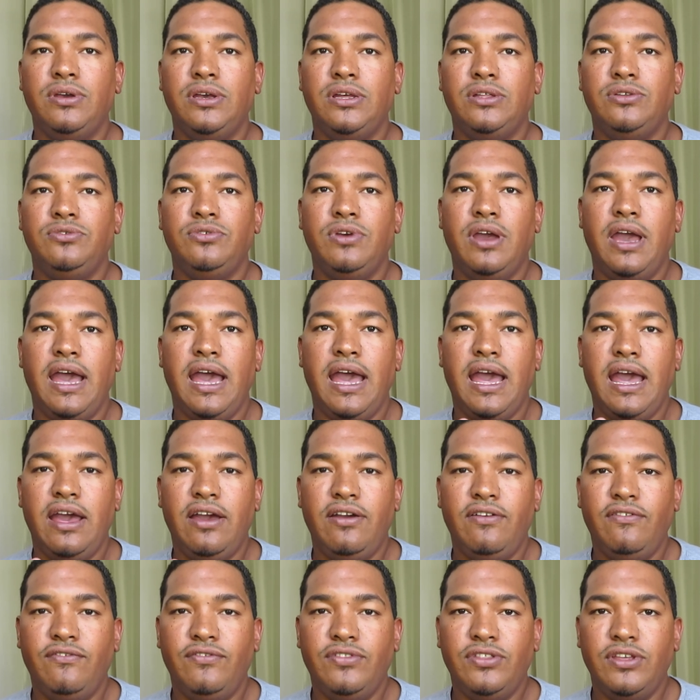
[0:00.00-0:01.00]
You
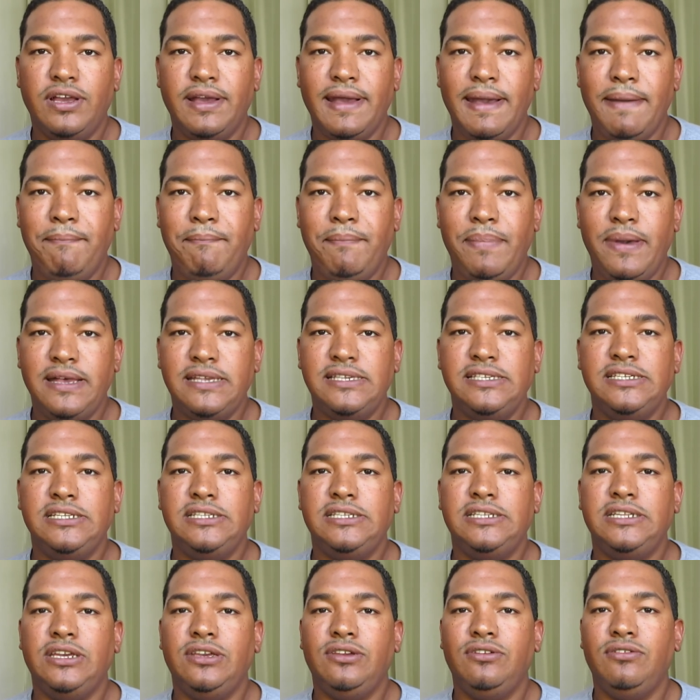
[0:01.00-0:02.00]
have the
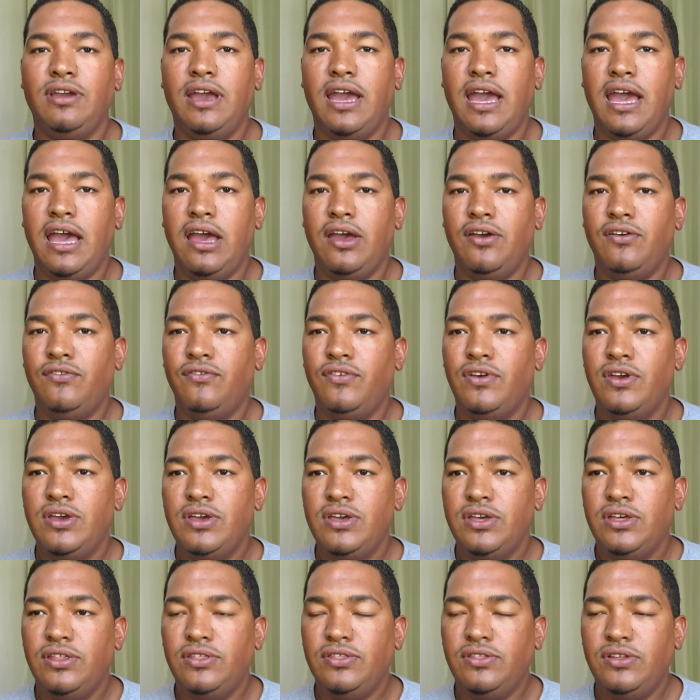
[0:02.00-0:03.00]
capacity, you have
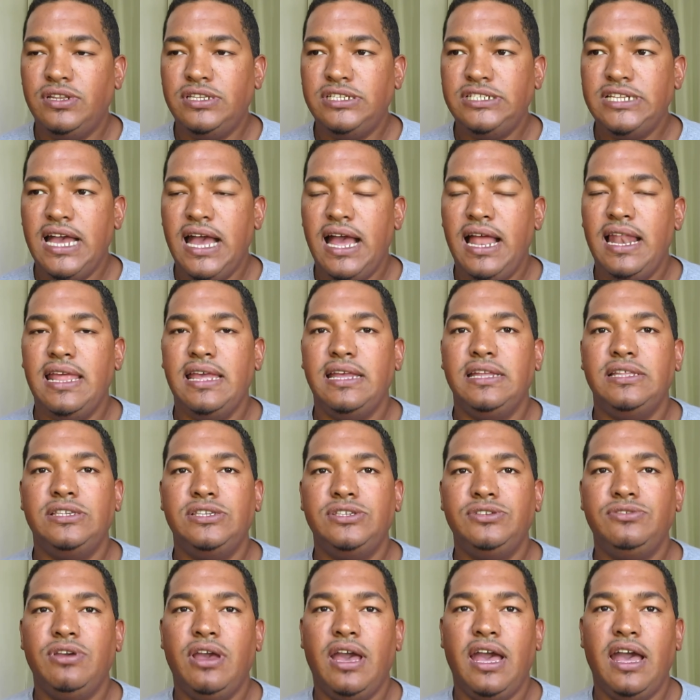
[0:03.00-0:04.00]
the
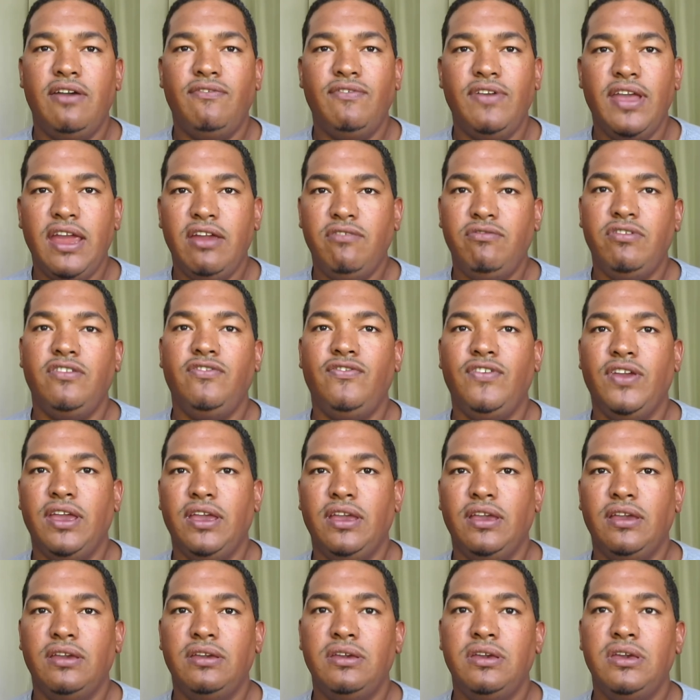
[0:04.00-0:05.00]
talents, you have
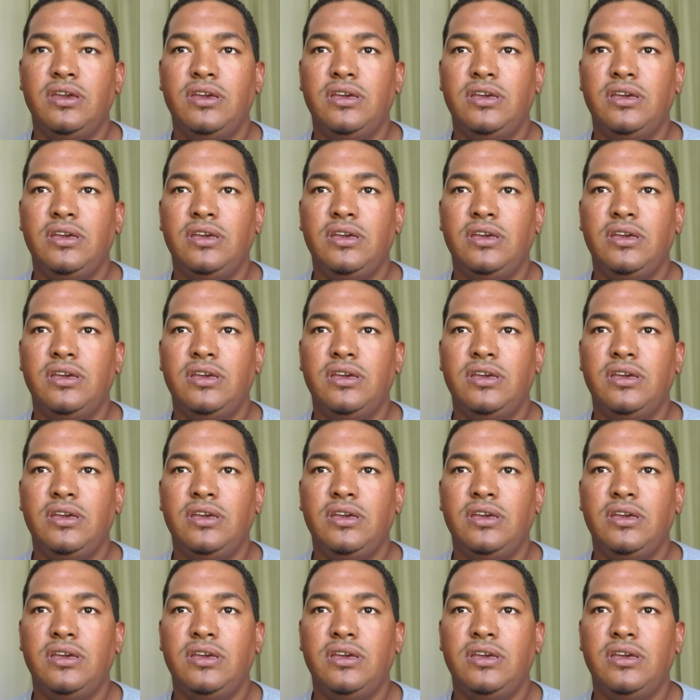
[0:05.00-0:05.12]
everything.